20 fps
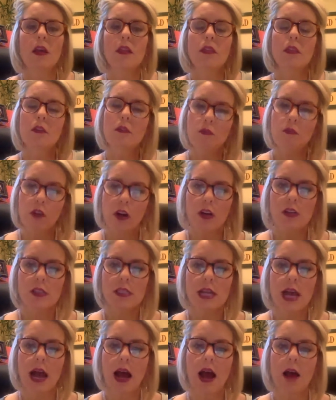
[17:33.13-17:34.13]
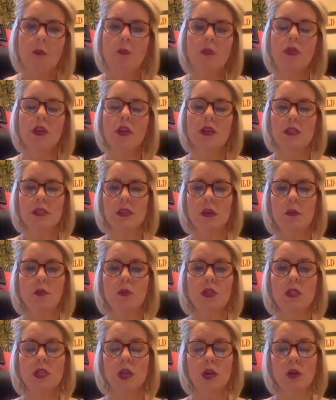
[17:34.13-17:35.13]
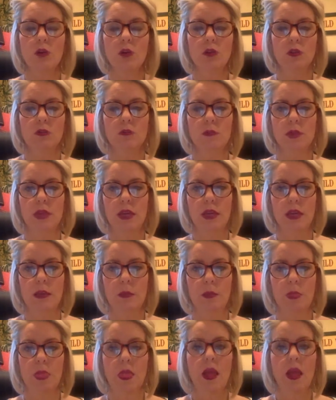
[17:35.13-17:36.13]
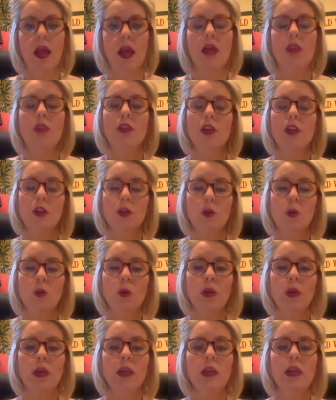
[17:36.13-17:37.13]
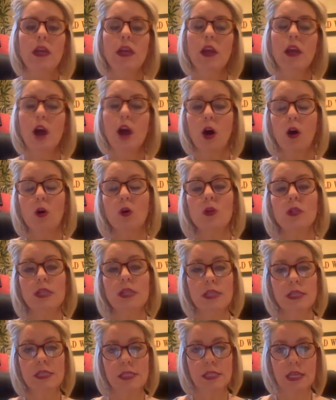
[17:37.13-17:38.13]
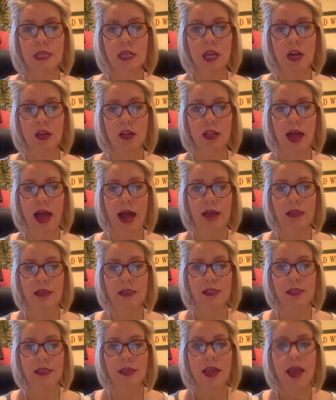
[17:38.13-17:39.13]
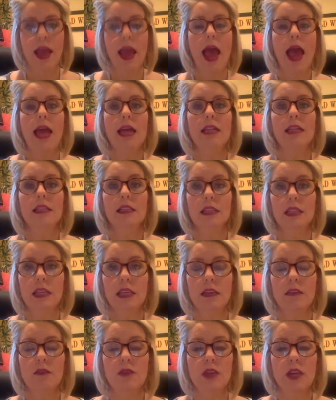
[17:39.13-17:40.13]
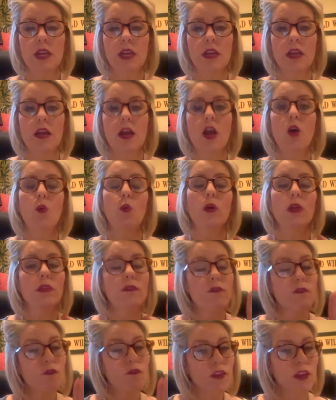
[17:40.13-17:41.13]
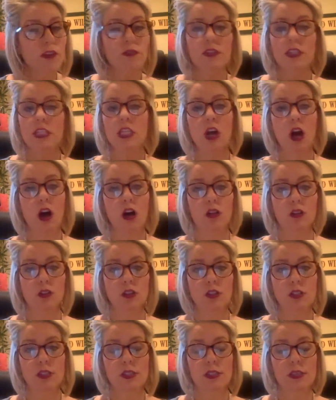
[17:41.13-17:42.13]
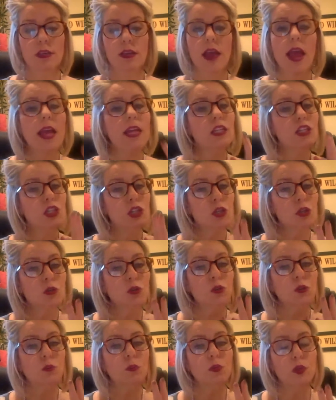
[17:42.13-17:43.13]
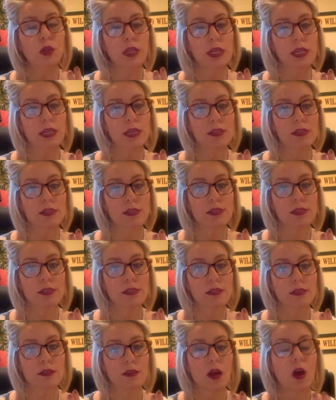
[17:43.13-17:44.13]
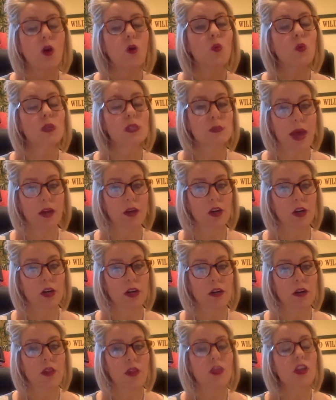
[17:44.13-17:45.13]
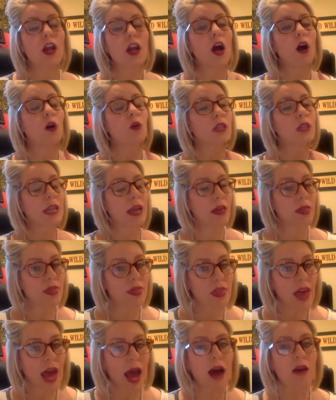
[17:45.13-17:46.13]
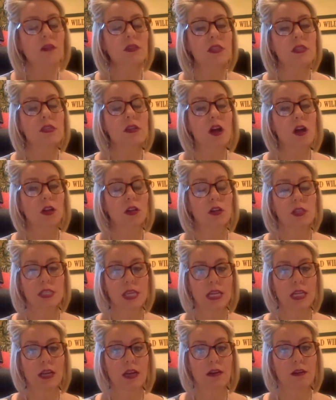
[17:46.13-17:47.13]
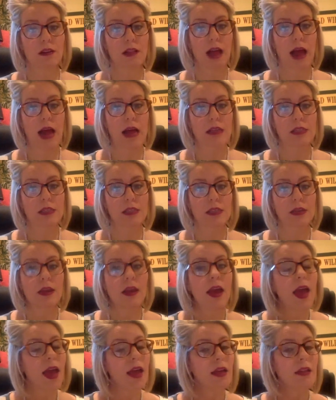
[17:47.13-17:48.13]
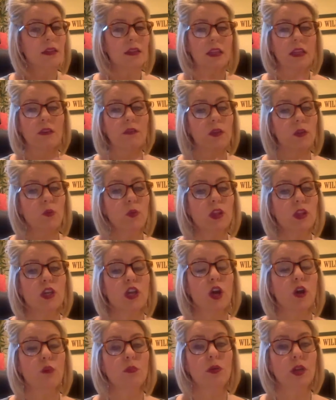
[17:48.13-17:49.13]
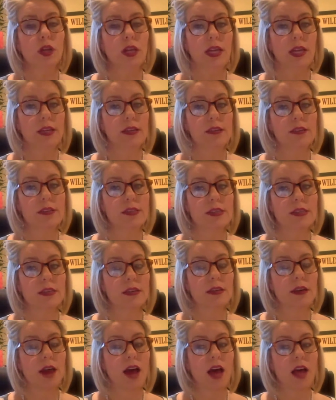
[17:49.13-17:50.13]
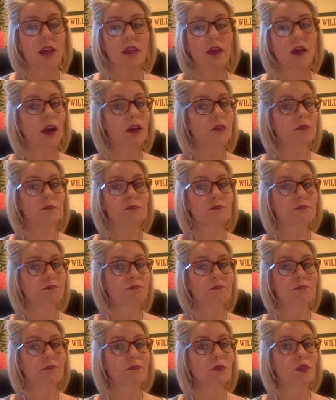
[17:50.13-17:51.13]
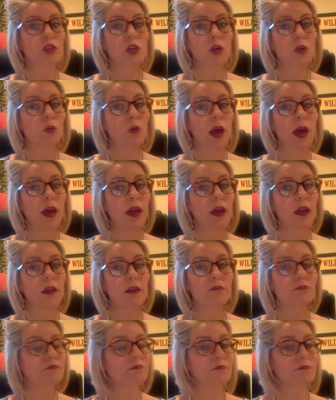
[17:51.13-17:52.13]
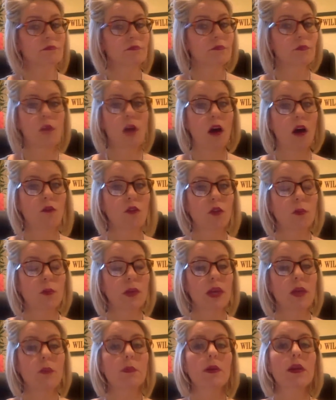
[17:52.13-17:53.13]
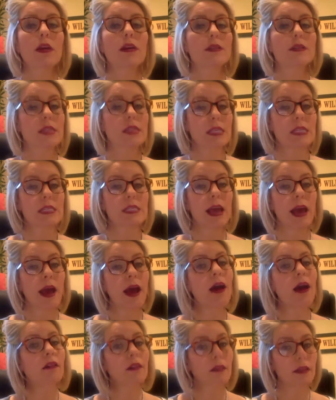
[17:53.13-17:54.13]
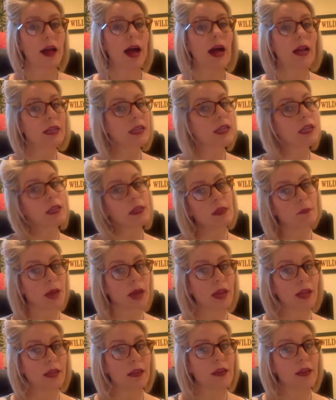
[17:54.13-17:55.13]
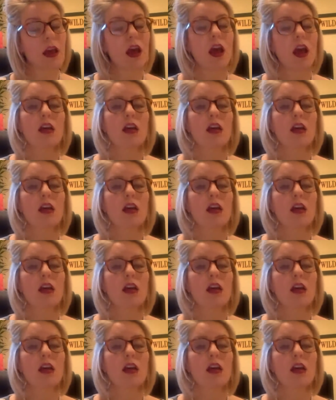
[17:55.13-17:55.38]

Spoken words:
The first time that someone told me that going and holding a skincare class and leaving with $50 and 2 bookings was better than holding a $1,000 skincare class and leaving with no bookings, I thought, no way, not for me, because this gal, I needed the money.